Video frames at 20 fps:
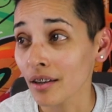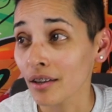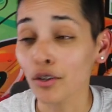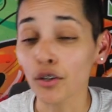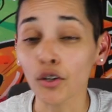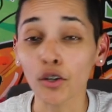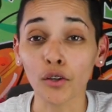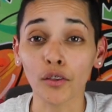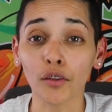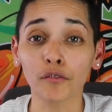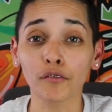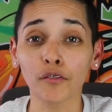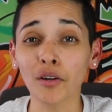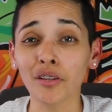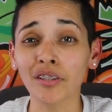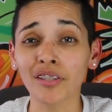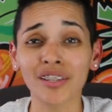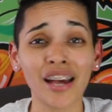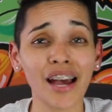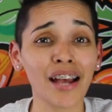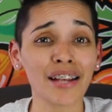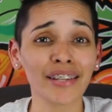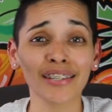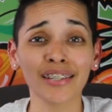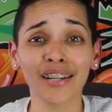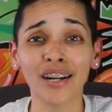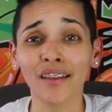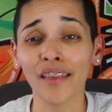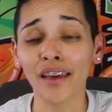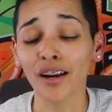You know, the phone sex
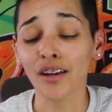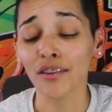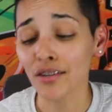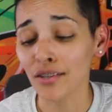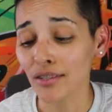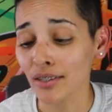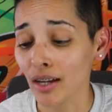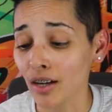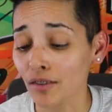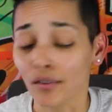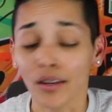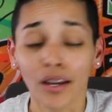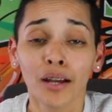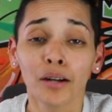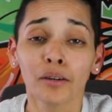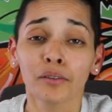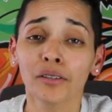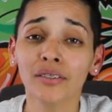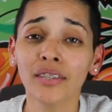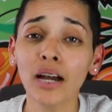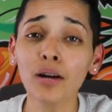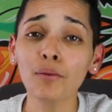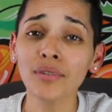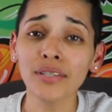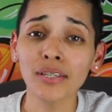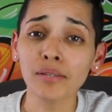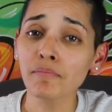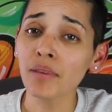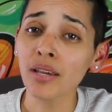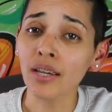and all that other stuff. But that
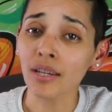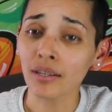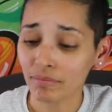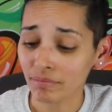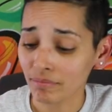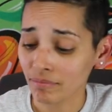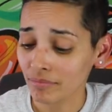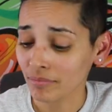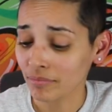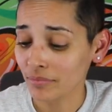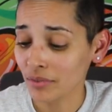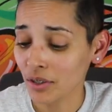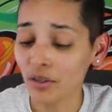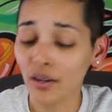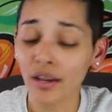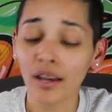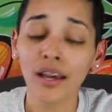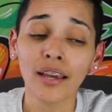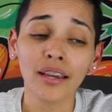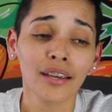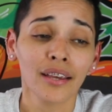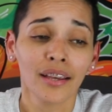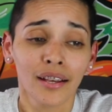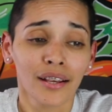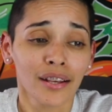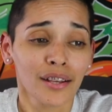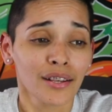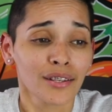wasn't me, okay?